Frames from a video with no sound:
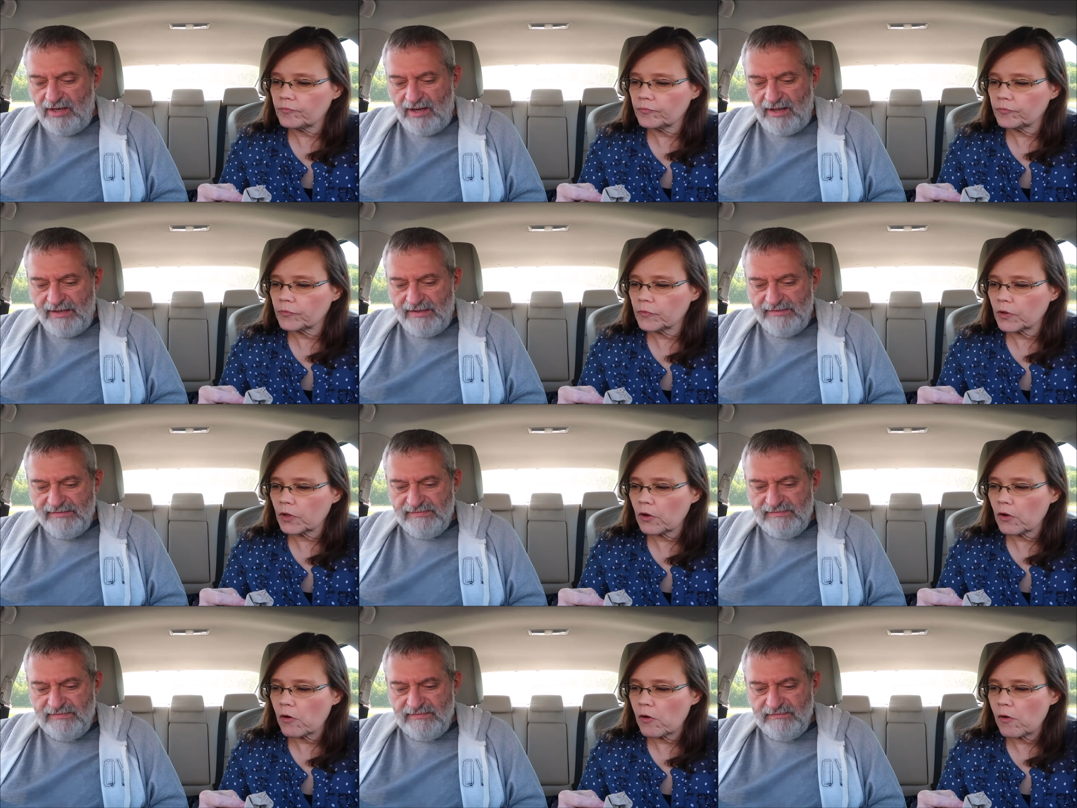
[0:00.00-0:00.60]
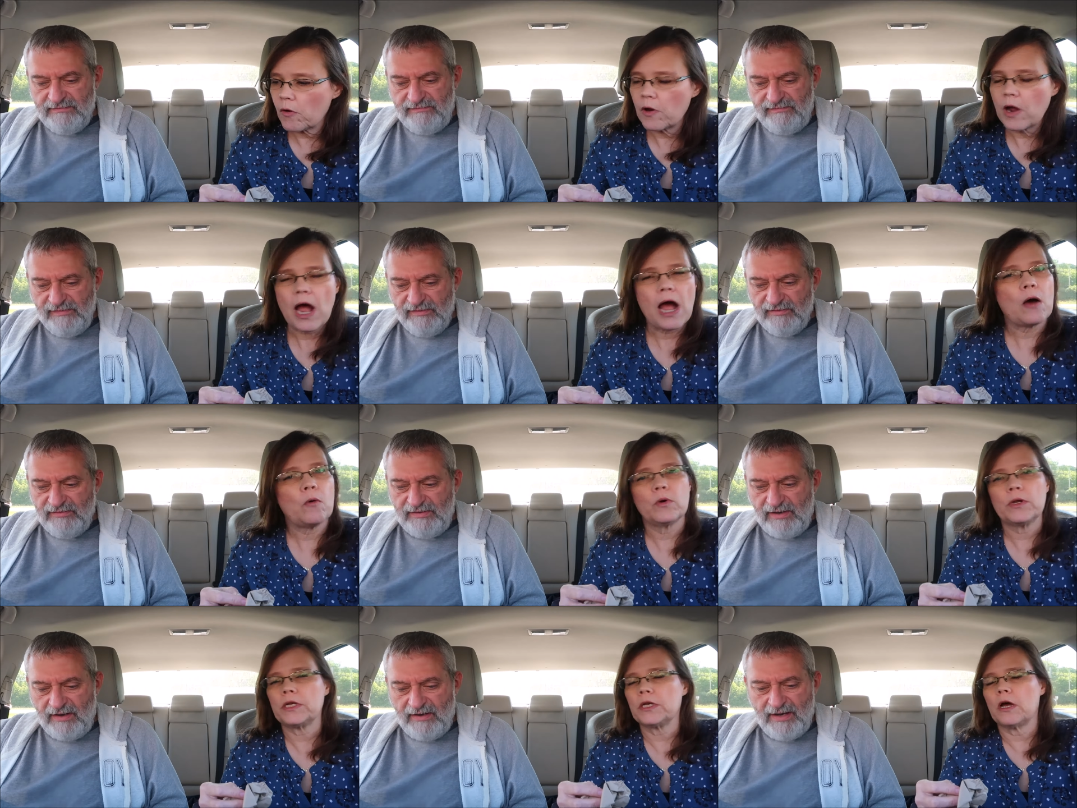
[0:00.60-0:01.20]
Speaker 1: glazed filled
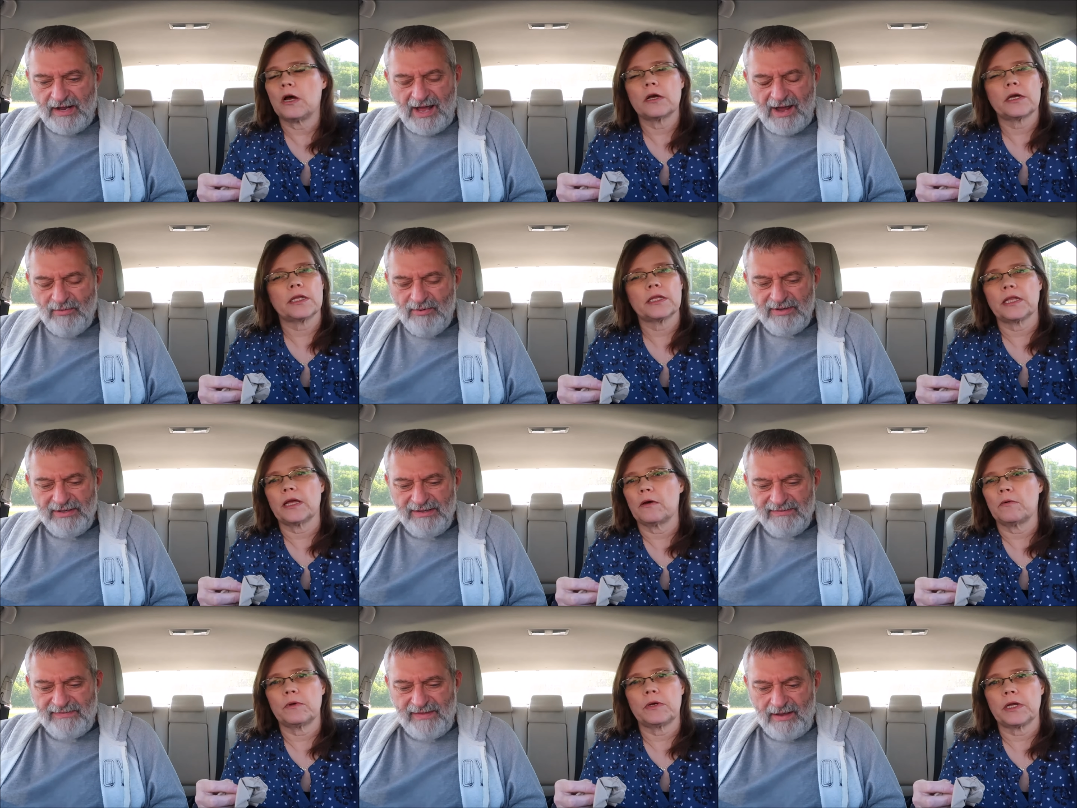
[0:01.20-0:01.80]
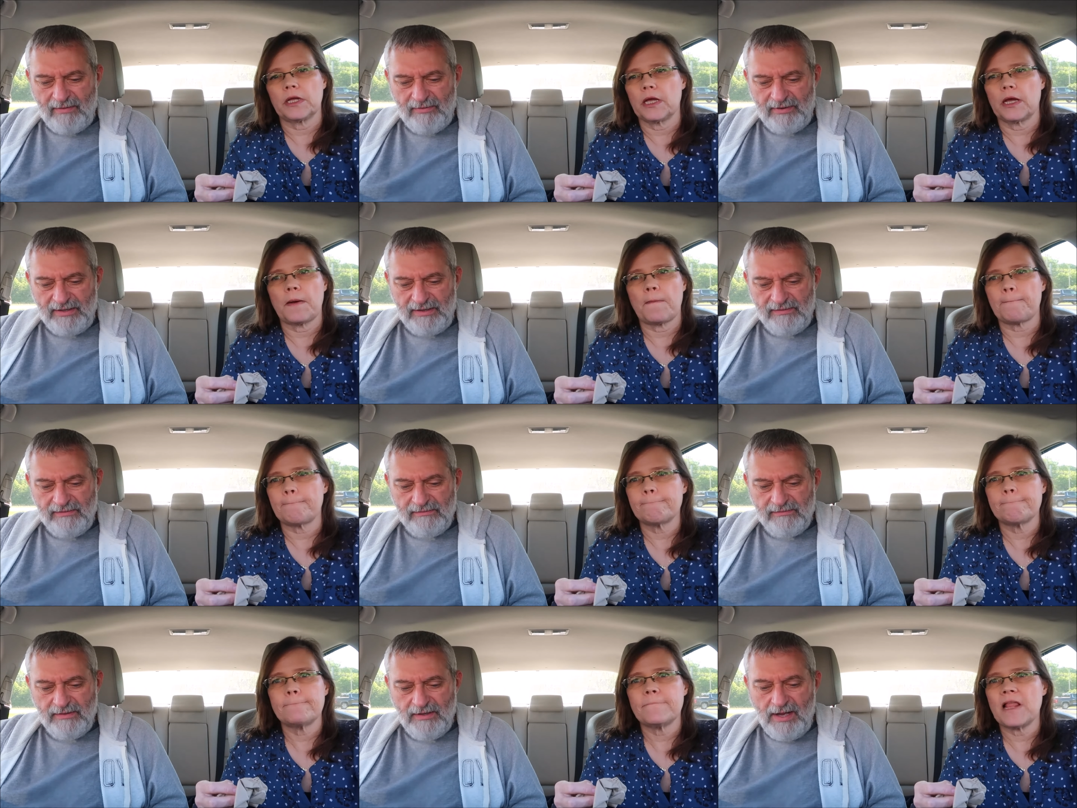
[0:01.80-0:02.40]
I would donut. Not I wouldn't that get that one,
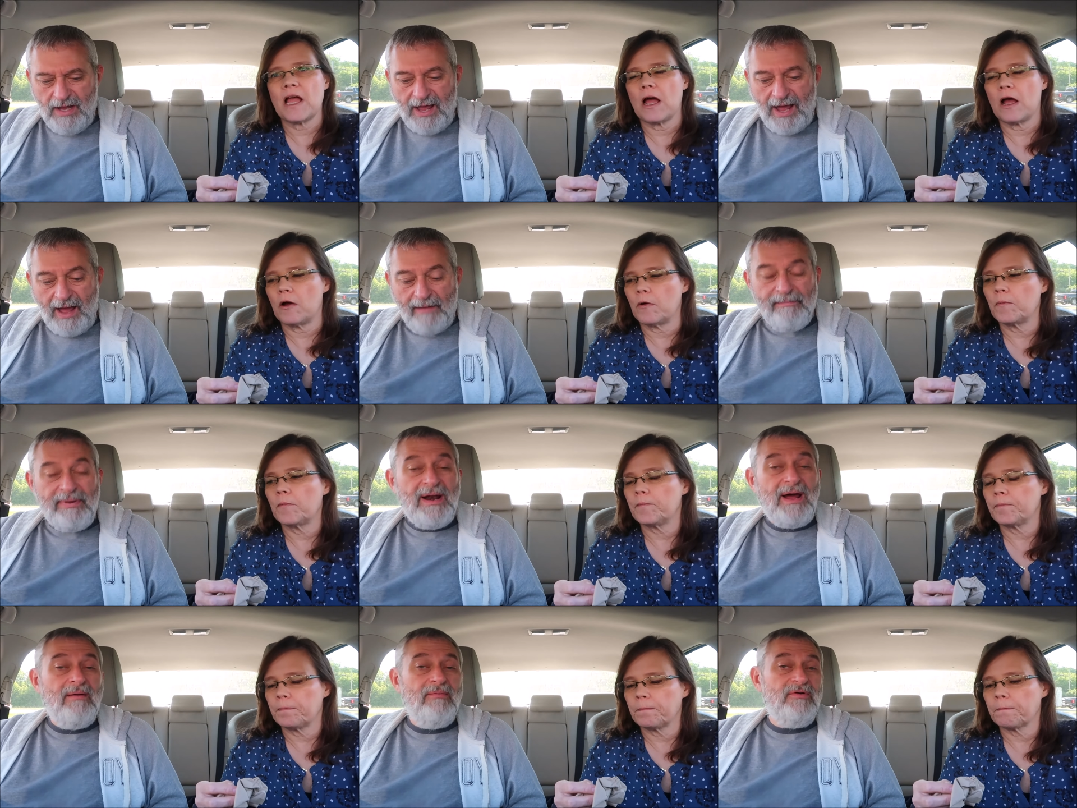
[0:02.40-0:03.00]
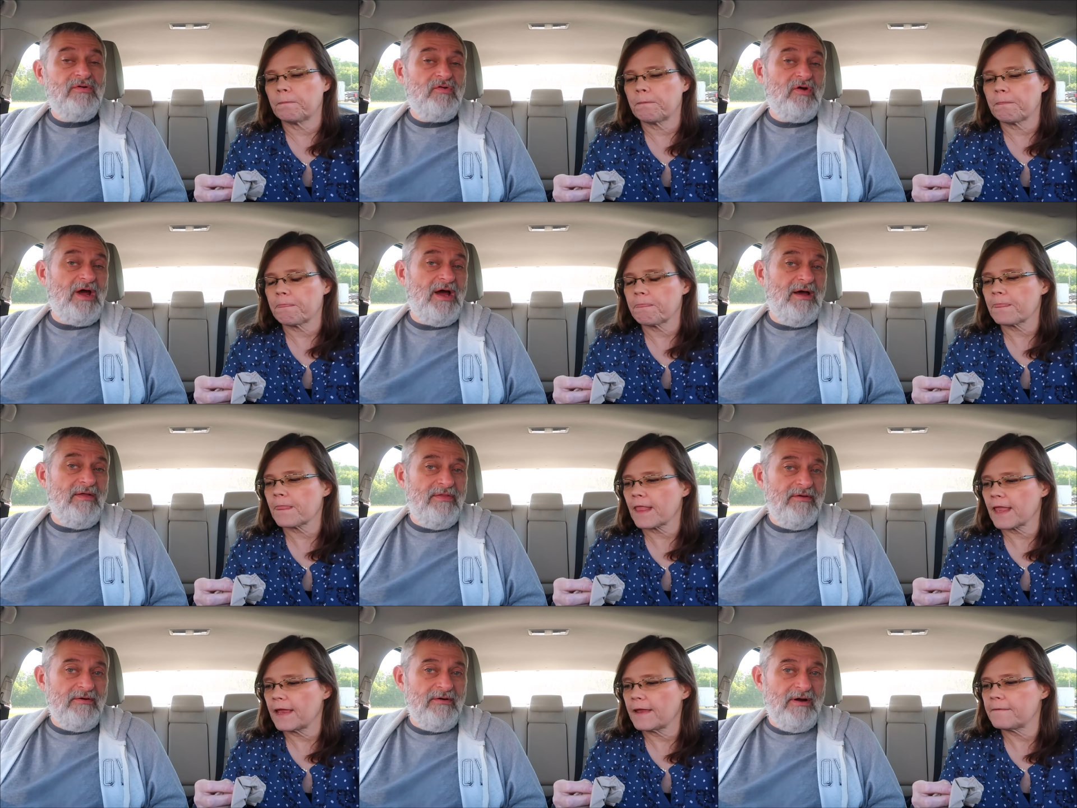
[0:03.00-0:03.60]
either. No, but I would
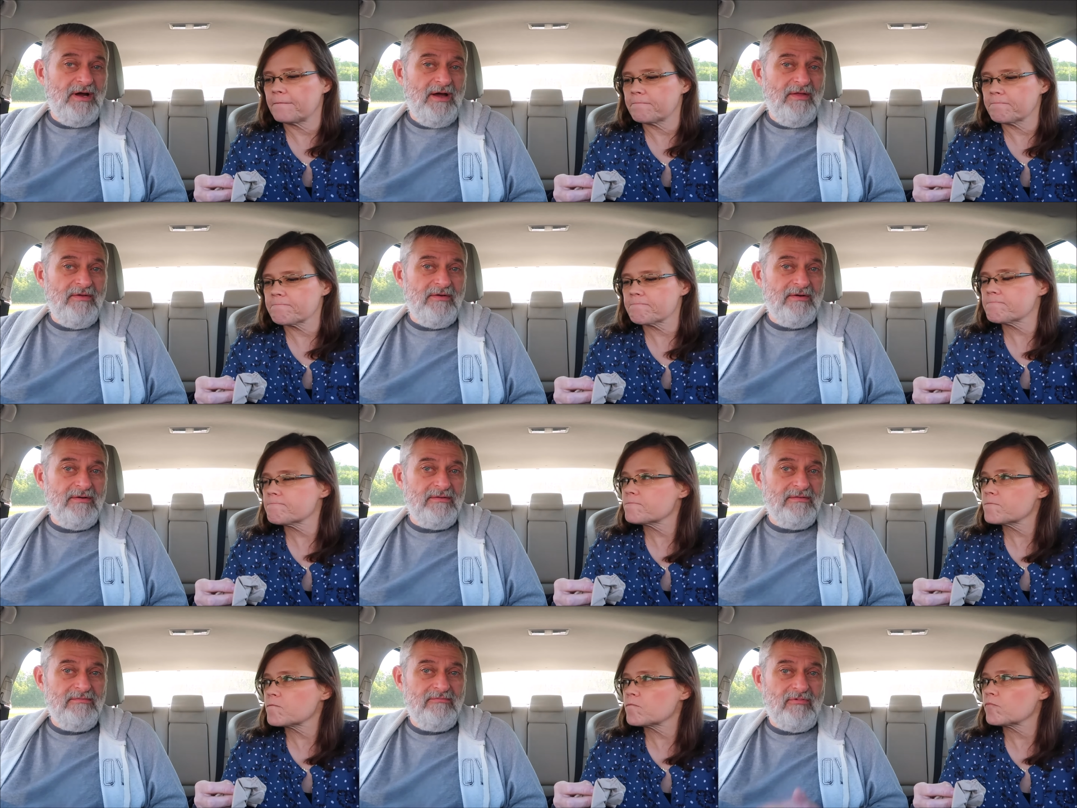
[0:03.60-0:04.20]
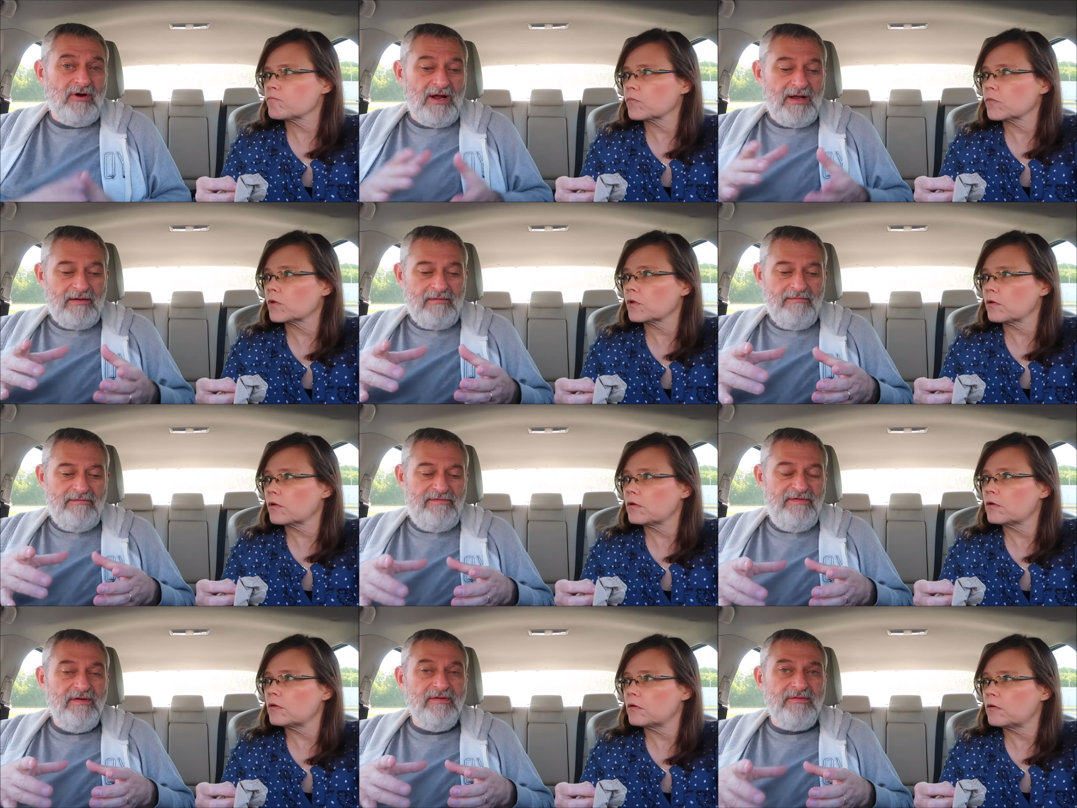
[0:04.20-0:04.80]
try. There are other like
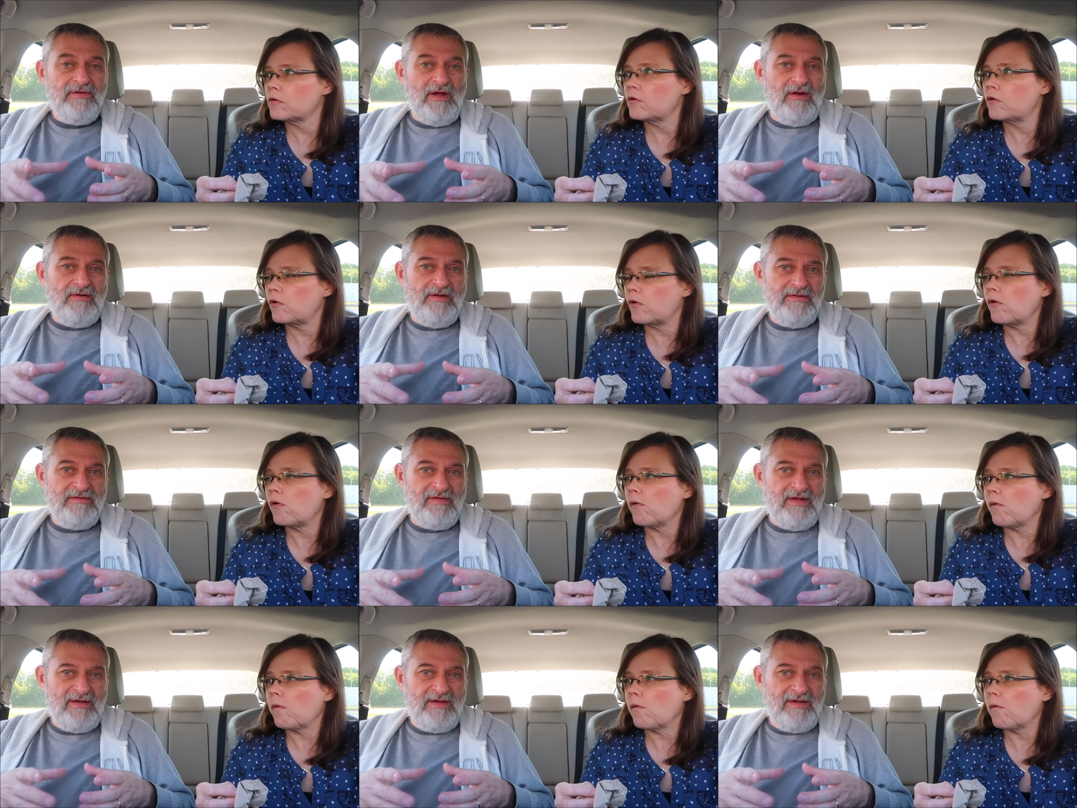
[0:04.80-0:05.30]
filled donuts